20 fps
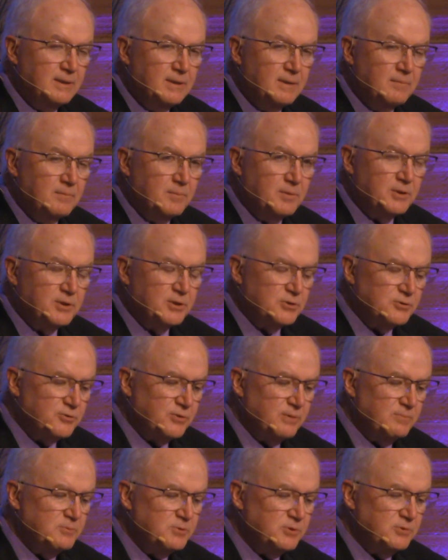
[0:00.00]
But the
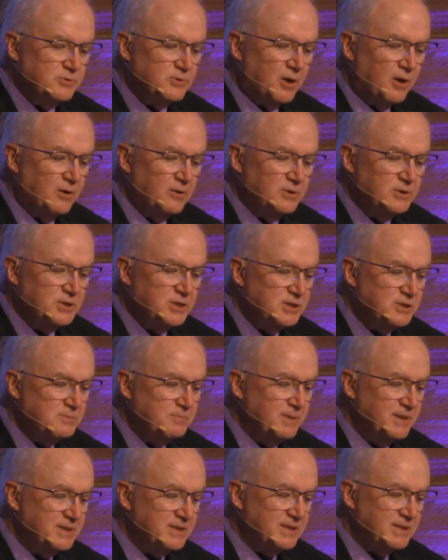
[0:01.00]
scriptures aren't
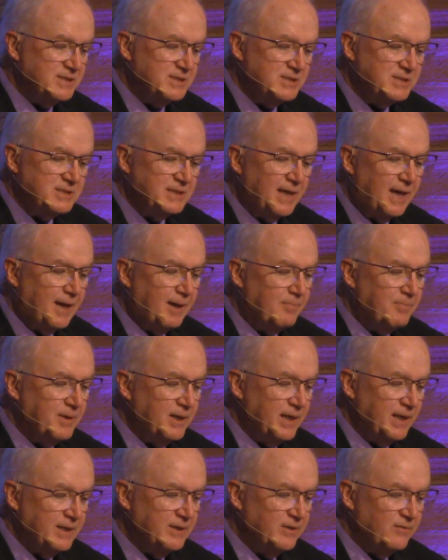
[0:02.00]
just meant to stop
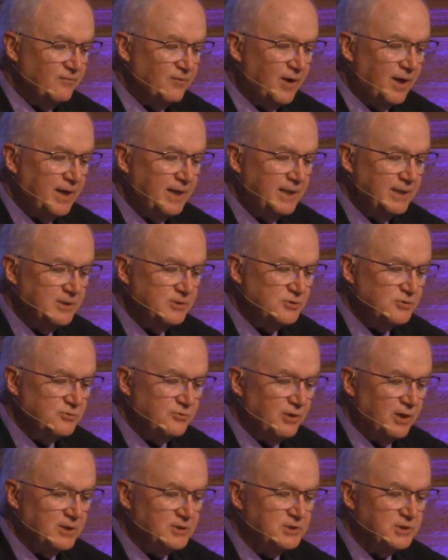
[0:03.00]
at divine
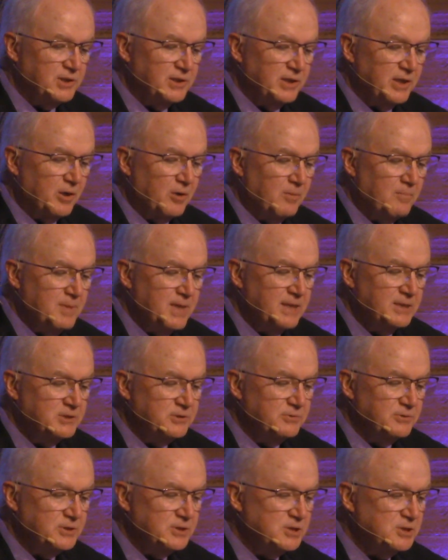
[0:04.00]
instruction, they are meant
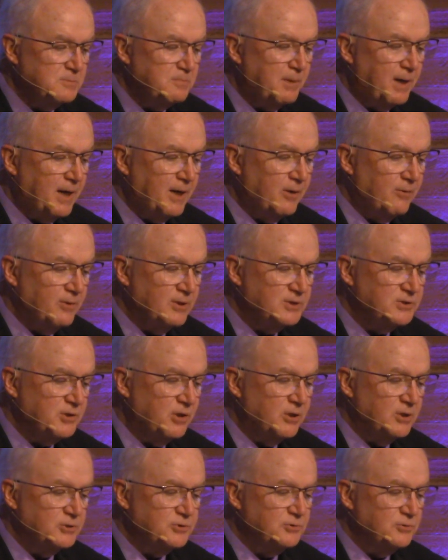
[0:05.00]
to inspire us
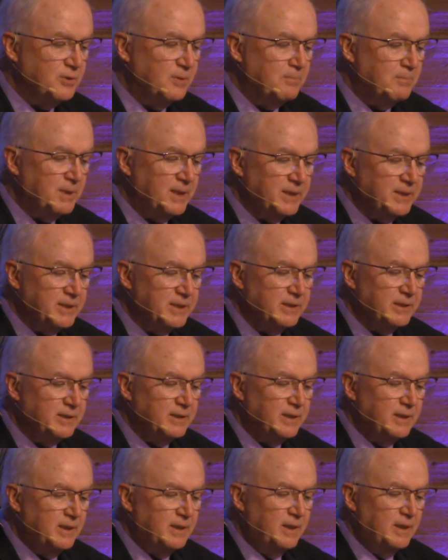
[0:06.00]
onto abundant
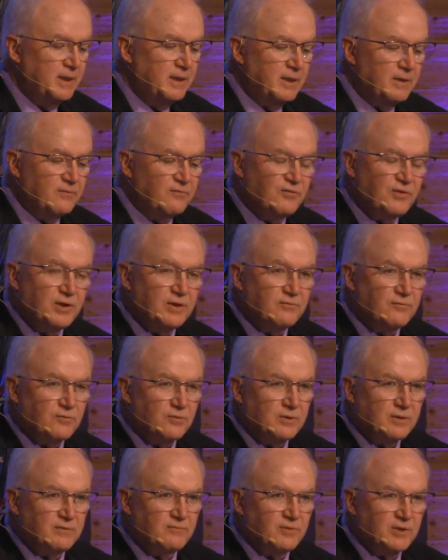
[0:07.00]
and
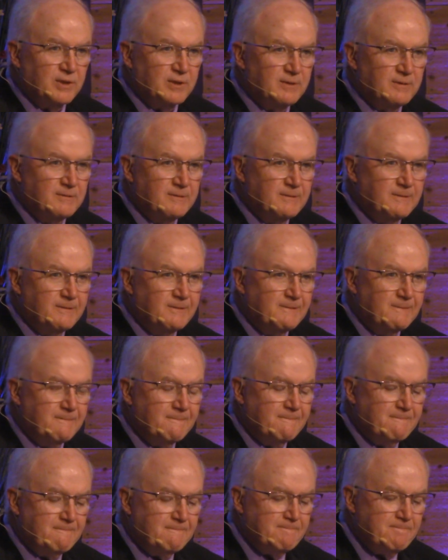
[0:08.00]
faithful living.
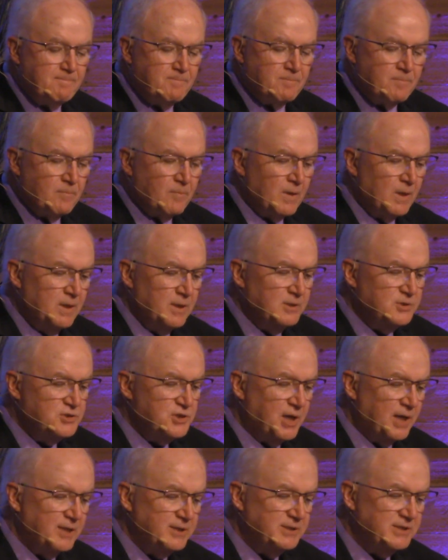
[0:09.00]
In
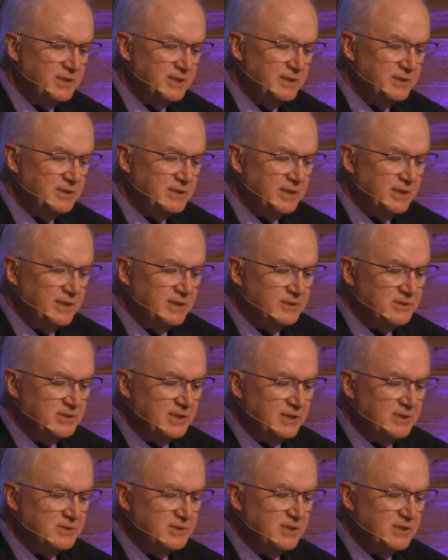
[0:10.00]
John 10:10 10, 10, it
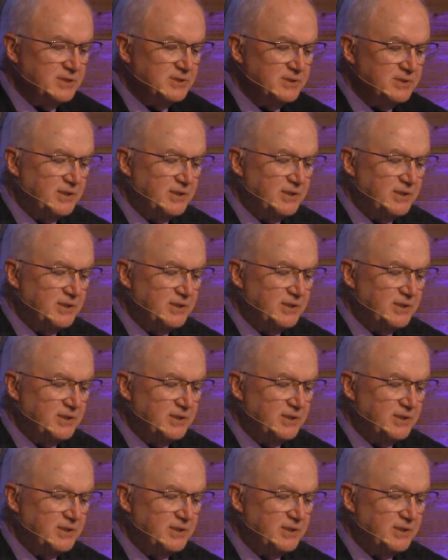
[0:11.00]
says this, the